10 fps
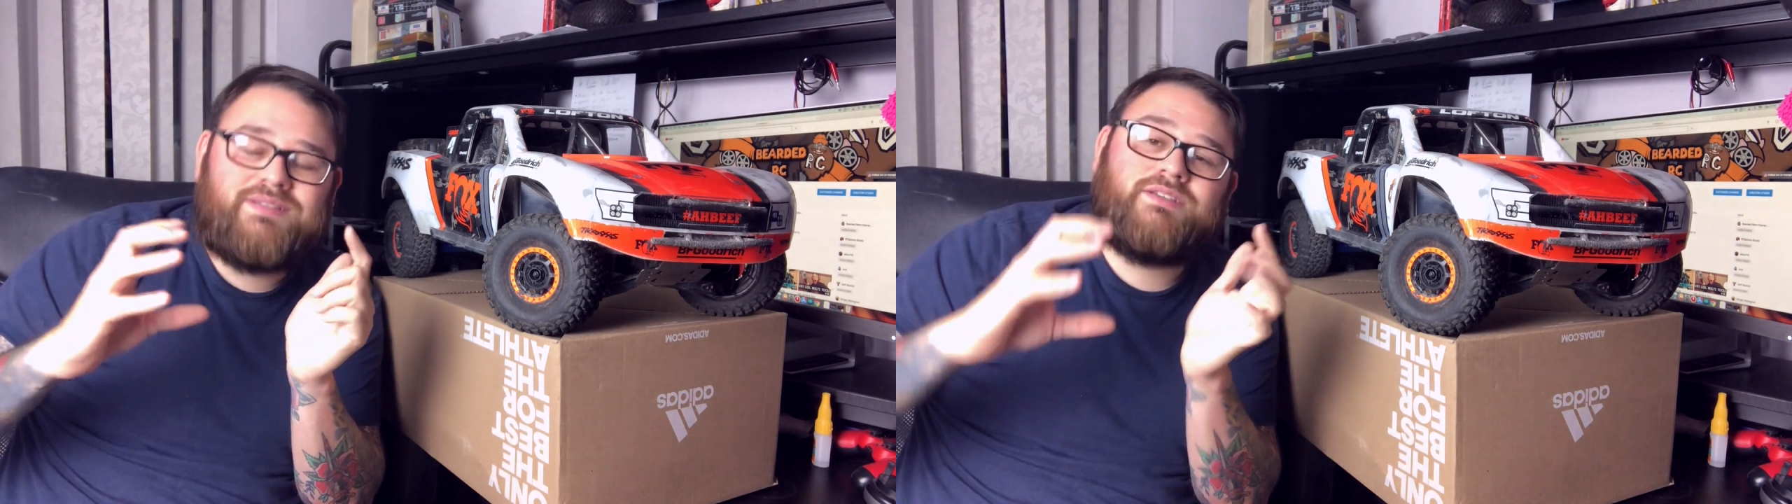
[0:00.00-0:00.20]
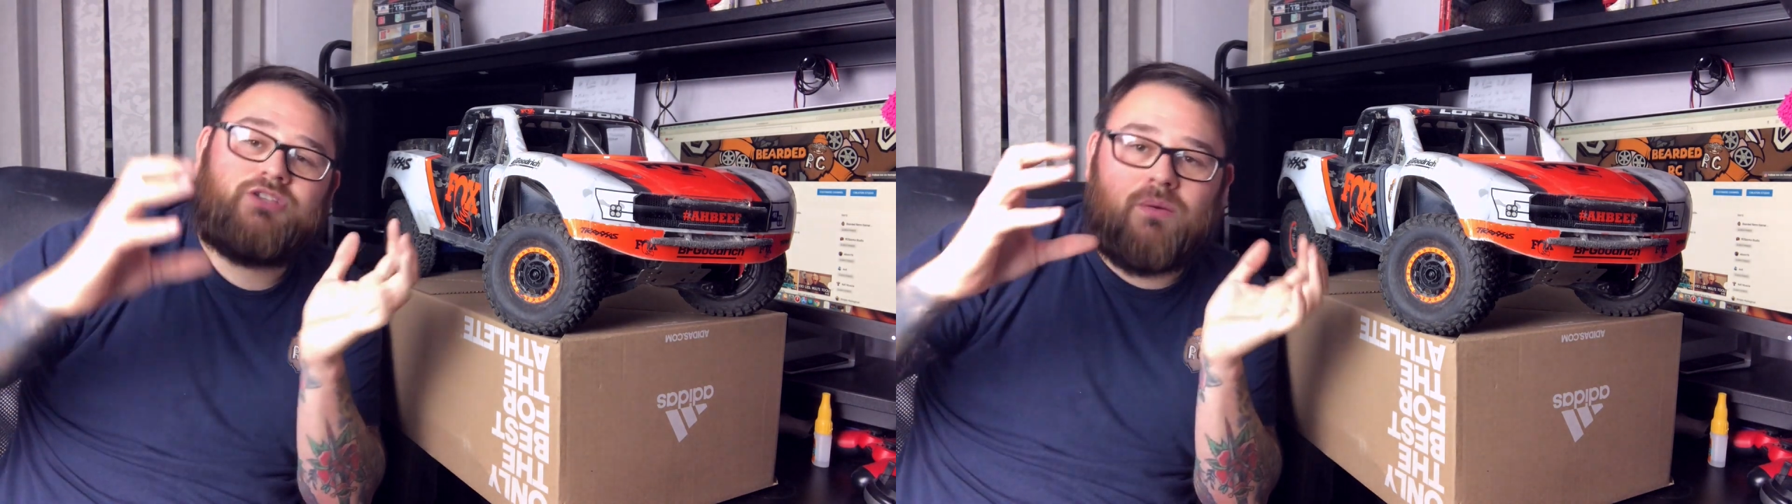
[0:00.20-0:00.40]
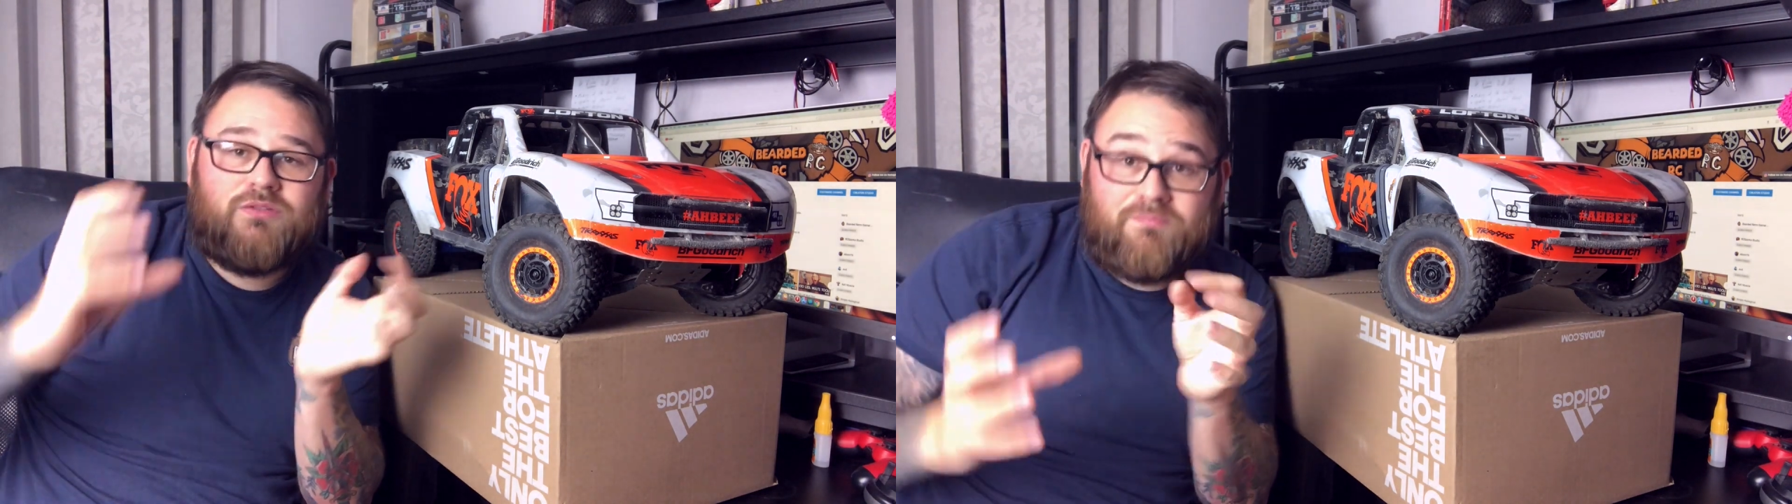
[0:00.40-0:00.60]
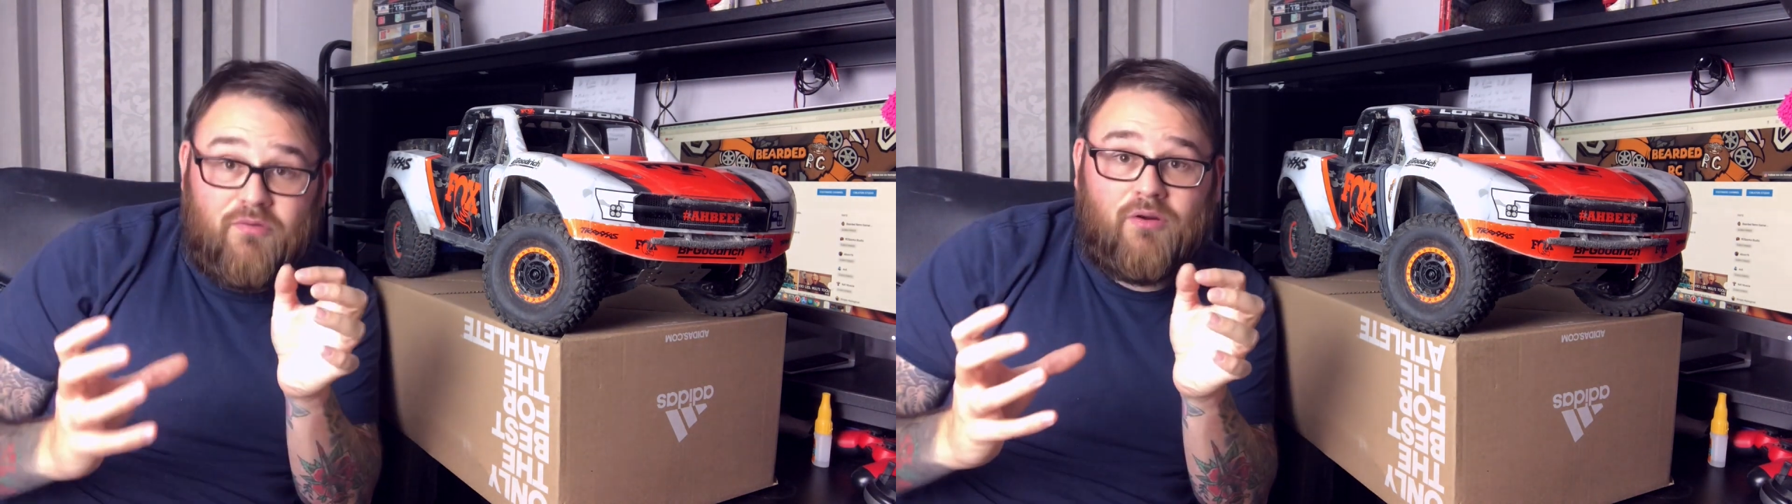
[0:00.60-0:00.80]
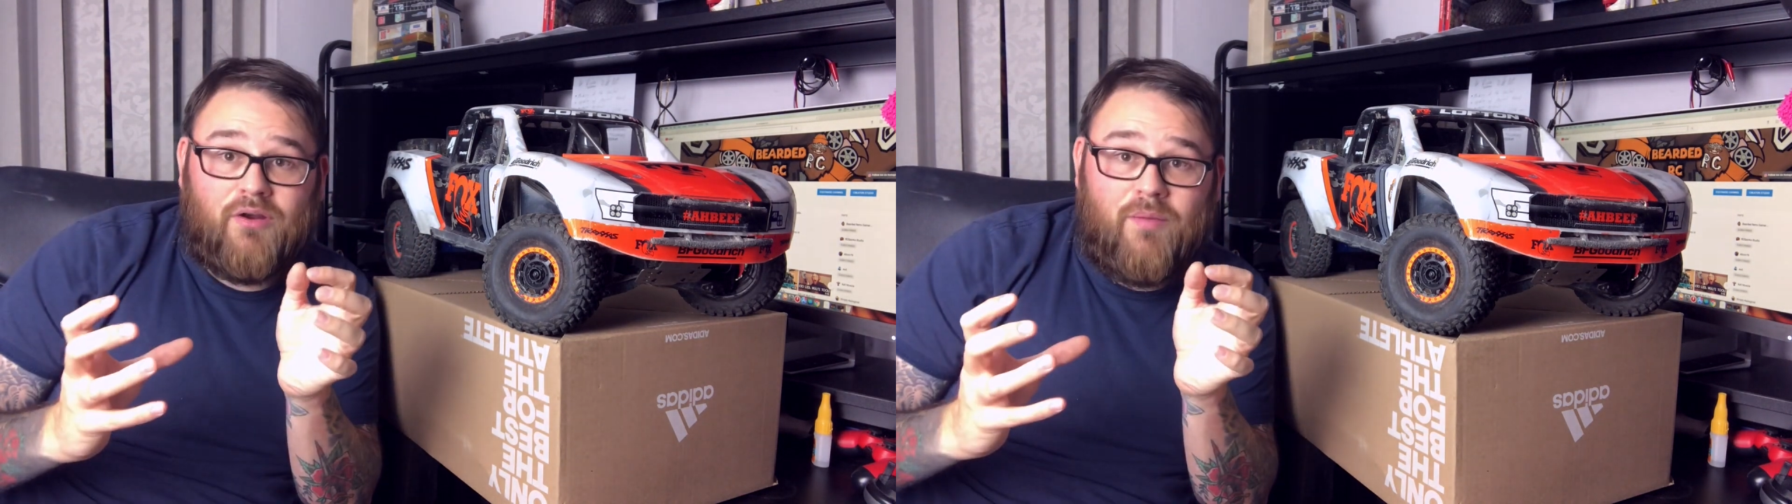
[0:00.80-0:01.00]
so it's
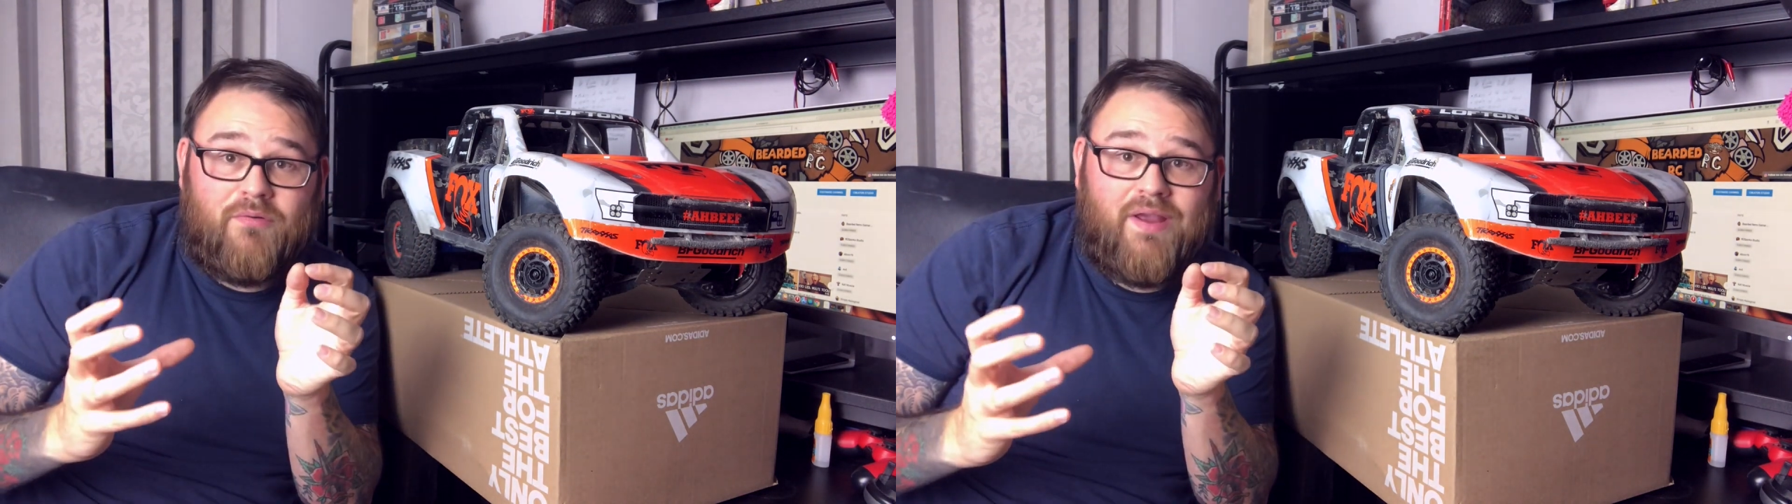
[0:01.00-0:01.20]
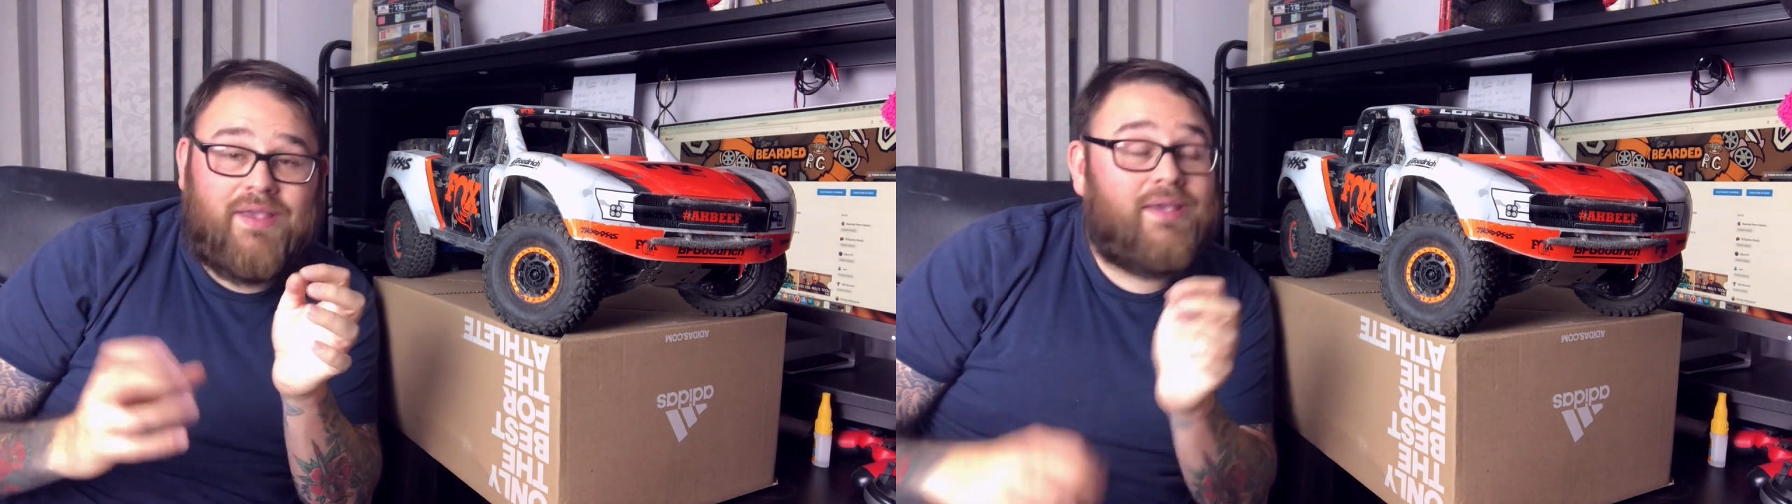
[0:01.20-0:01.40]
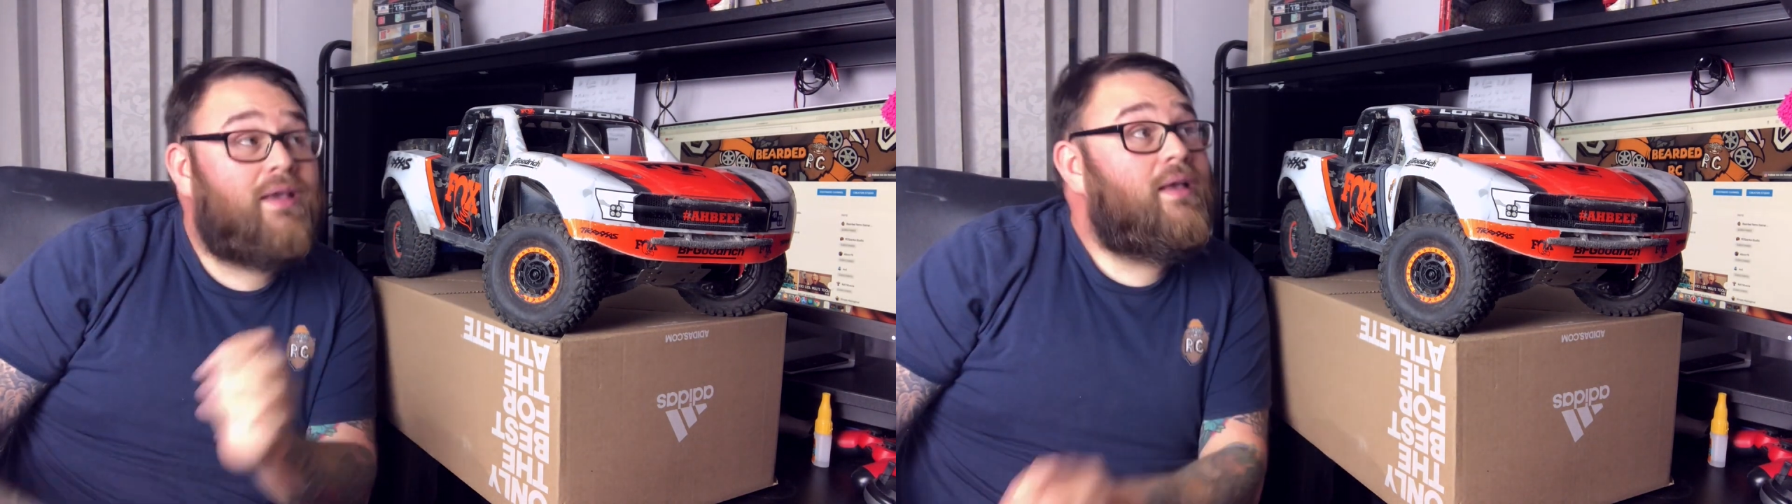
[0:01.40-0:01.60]
gonna break.